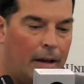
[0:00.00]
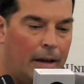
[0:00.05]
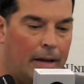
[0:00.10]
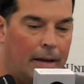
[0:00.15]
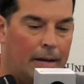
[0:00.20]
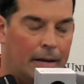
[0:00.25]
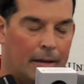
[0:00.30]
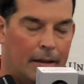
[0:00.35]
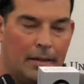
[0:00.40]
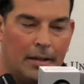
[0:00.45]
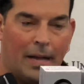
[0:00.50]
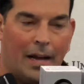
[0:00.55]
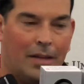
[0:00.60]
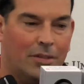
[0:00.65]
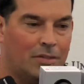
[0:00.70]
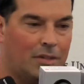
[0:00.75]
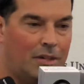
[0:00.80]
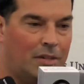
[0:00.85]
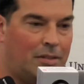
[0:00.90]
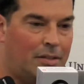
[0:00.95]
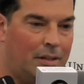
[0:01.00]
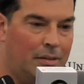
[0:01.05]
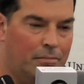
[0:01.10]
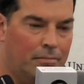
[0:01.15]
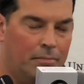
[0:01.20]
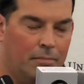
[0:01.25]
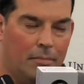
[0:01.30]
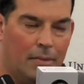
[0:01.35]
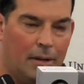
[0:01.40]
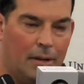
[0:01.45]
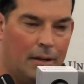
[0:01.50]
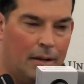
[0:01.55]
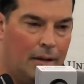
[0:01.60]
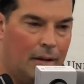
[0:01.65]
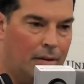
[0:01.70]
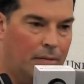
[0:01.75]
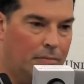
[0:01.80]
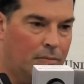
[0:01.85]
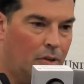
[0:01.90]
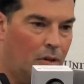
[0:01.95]
And the guys on the team,
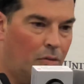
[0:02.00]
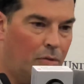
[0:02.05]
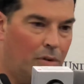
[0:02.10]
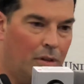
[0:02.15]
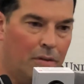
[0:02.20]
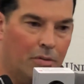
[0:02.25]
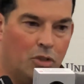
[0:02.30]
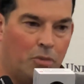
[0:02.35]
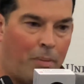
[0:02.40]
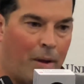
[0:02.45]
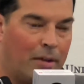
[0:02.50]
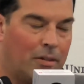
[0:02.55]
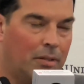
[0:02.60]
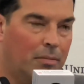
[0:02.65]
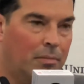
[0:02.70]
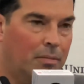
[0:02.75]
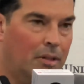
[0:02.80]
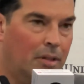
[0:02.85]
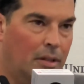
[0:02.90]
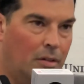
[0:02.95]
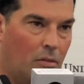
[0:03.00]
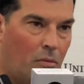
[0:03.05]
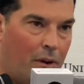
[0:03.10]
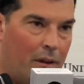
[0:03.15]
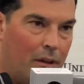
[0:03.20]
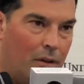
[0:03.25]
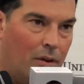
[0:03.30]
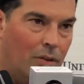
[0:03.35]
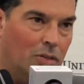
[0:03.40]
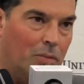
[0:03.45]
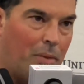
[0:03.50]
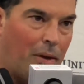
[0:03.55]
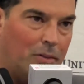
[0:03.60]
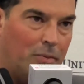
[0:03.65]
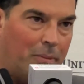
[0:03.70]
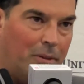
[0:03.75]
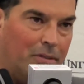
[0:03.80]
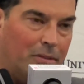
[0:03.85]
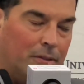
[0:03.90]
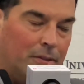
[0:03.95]
you know, really respect him and the way he goes about his
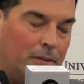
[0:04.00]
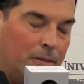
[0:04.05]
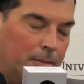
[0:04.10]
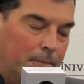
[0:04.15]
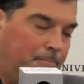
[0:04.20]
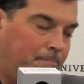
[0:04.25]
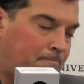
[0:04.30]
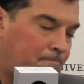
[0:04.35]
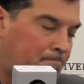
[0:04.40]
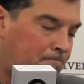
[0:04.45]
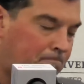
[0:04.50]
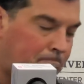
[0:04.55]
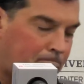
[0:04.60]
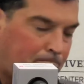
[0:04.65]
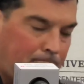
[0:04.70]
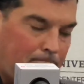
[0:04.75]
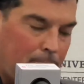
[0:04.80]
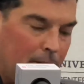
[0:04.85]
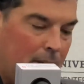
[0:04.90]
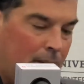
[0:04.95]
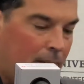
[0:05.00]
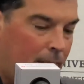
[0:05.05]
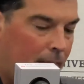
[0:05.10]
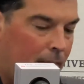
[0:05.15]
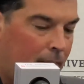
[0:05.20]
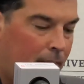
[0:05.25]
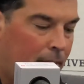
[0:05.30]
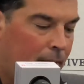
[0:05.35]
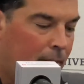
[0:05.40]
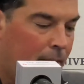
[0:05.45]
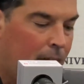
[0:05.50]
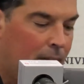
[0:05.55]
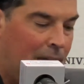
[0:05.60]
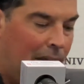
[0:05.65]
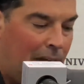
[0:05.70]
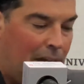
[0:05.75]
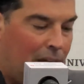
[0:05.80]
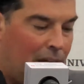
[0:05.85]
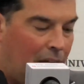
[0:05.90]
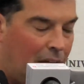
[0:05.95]
business.
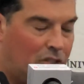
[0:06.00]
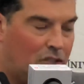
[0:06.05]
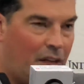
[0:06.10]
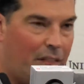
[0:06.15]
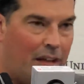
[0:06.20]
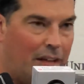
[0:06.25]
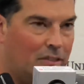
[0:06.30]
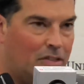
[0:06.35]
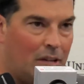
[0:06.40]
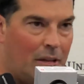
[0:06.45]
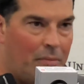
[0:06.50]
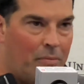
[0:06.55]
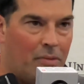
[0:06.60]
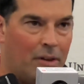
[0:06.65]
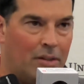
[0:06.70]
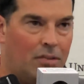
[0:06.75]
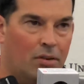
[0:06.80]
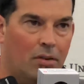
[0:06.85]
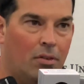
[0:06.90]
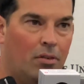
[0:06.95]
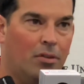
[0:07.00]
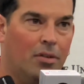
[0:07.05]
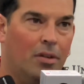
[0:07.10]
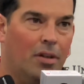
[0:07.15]
And I saw that same thing too.